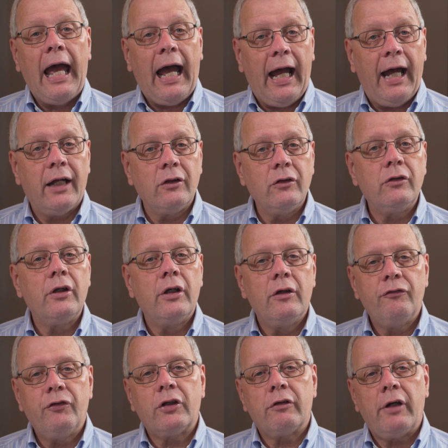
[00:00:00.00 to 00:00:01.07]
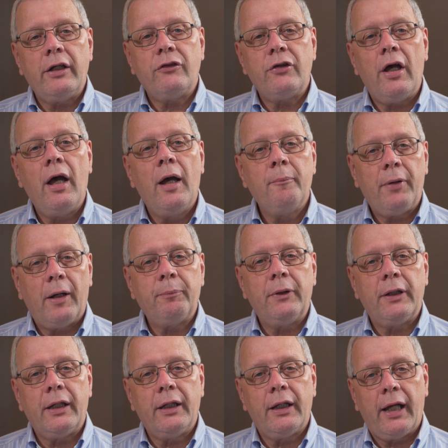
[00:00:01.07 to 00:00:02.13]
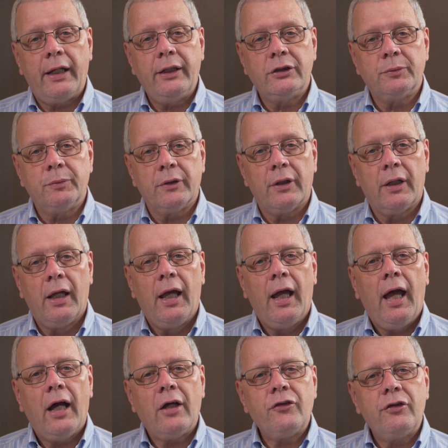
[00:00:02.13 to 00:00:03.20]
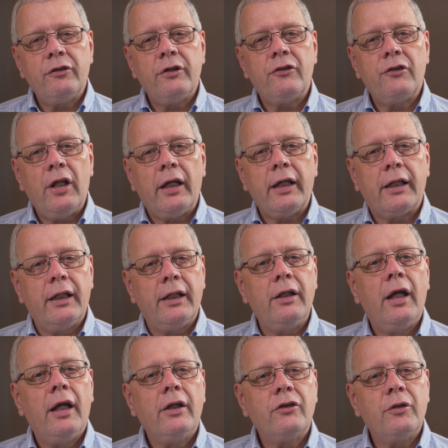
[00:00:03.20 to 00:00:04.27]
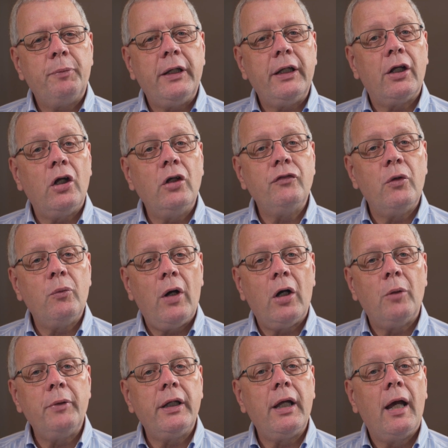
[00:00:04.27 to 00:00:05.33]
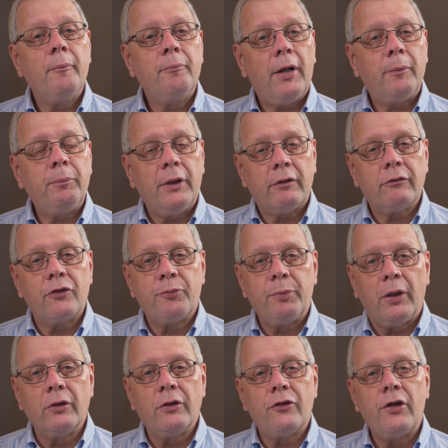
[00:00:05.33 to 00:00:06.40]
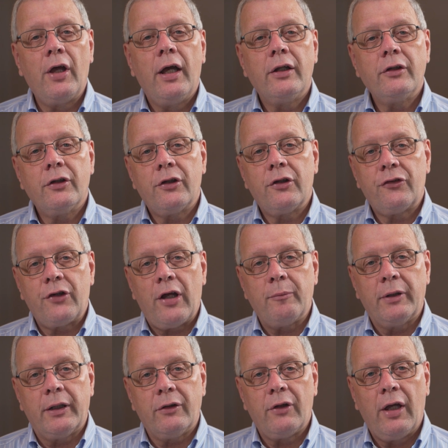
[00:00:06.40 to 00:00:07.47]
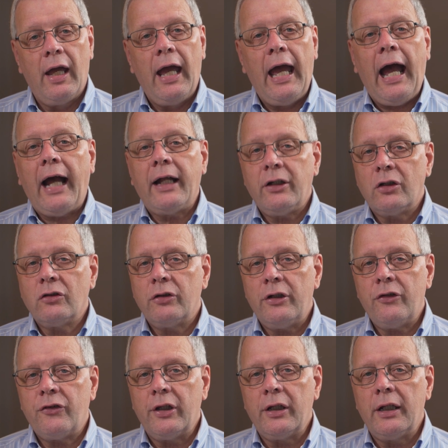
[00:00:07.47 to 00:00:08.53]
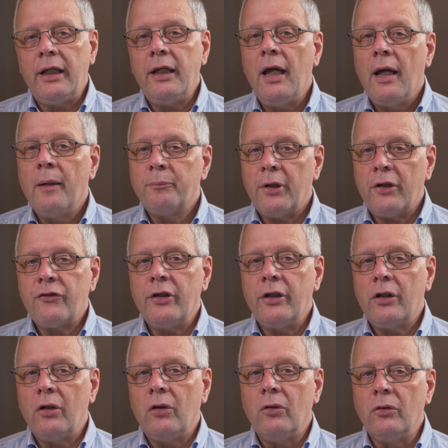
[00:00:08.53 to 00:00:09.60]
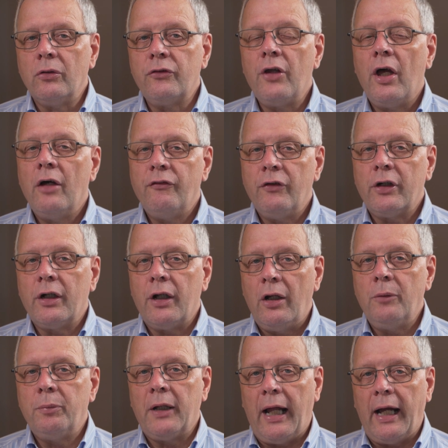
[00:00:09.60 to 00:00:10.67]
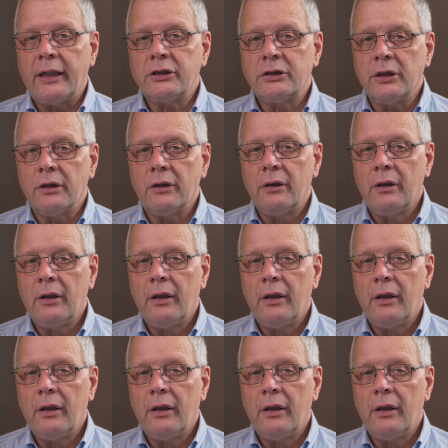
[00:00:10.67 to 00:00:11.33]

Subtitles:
And for greater public engagement, as there is likely to be an overwhelming public response to the summit and increasingly pressing calls for global action.